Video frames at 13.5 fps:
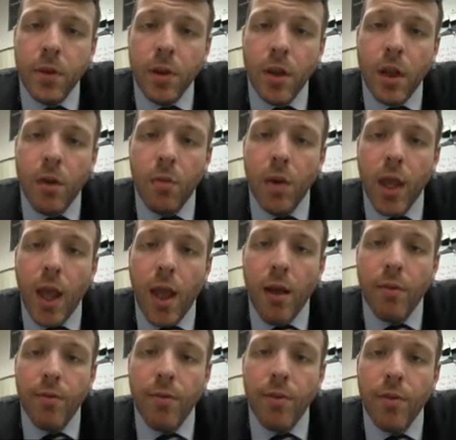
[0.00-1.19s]
and we
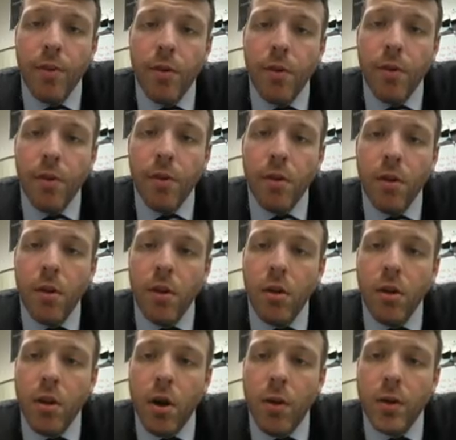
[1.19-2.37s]
have
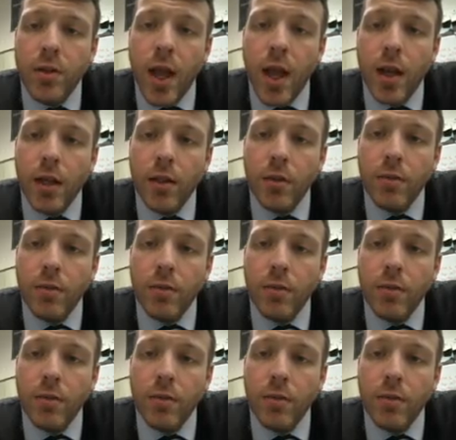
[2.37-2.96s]
coinciding.